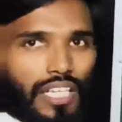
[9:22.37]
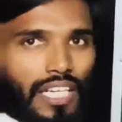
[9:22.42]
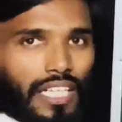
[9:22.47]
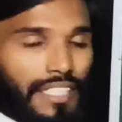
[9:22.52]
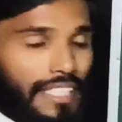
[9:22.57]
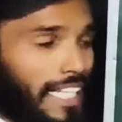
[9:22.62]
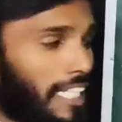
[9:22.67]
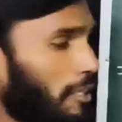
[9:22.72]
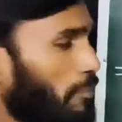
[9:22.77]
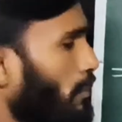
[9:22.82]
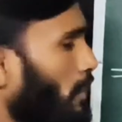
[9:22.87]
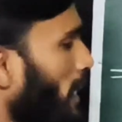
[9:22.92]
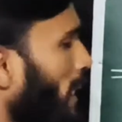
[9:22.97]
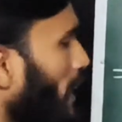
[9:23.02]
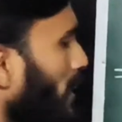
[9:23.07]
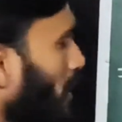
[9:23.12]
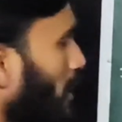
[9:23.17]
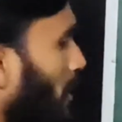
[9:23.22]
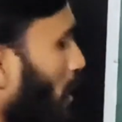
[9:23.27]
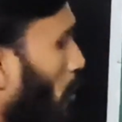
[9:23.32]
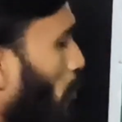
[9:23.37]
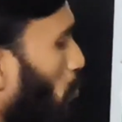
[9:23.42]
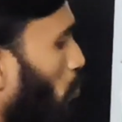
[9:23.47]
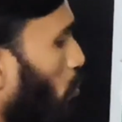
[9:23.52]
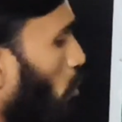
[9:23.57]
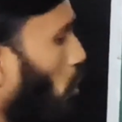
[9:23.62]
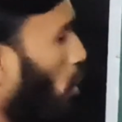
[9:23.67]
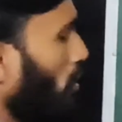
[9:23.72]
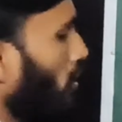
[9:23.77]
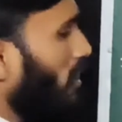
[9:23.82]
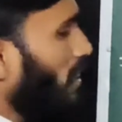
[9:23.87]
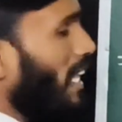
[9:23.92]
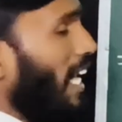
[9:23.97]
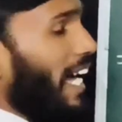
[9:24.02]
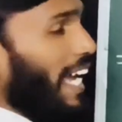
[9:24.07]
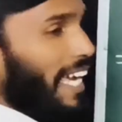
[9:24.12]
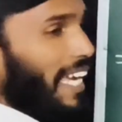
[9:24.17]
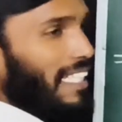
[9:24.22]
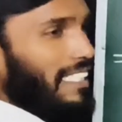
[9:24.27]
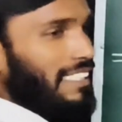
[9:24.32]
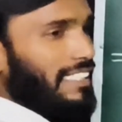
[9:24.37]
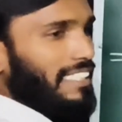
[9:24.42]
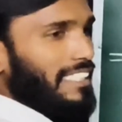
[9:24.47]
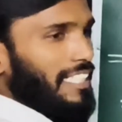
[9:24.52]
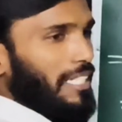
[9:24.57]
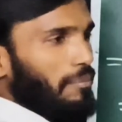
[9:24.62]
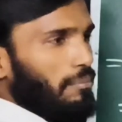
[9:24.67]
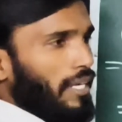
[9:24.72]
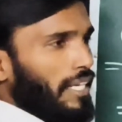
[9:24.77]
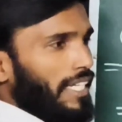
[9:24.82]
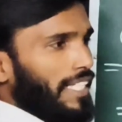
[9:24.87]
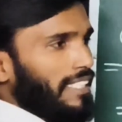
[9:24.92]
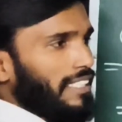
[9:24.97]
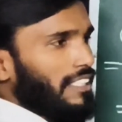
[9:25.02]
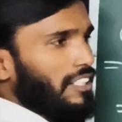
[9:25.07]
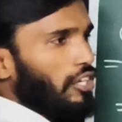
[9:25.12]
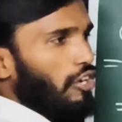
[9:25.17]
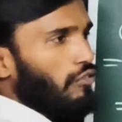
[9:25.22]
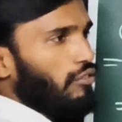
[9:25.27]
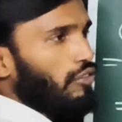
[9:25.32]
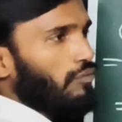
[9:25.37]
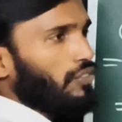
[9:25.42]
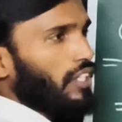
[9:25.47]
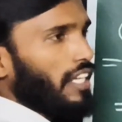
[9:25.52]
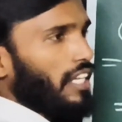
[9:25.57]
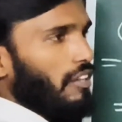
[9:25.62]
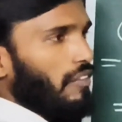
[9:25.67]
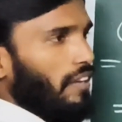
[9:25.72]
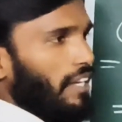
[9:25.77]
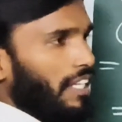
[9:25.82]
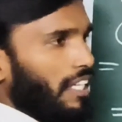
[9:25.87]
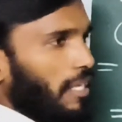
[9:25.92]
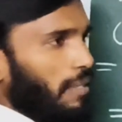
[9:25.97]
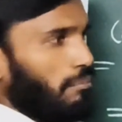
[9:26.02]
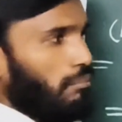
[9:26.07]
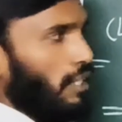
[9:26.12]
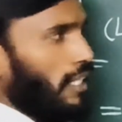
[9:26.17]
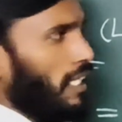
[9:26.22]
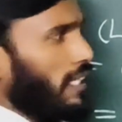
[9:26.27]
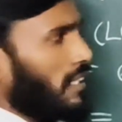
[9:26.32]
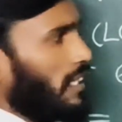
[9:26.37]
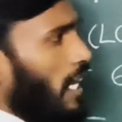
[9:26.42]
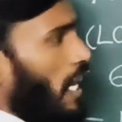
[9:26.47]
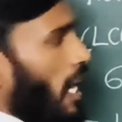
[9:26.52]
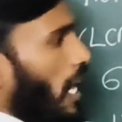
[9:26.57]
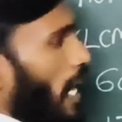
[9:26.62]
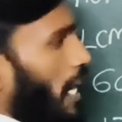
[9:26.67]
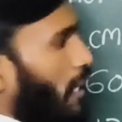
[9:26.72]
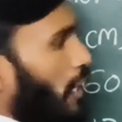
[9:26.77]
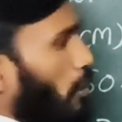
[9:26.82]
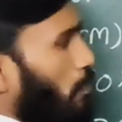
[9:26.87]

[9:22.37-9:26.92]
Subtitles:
That means both the LCM and HCF of the given numbers and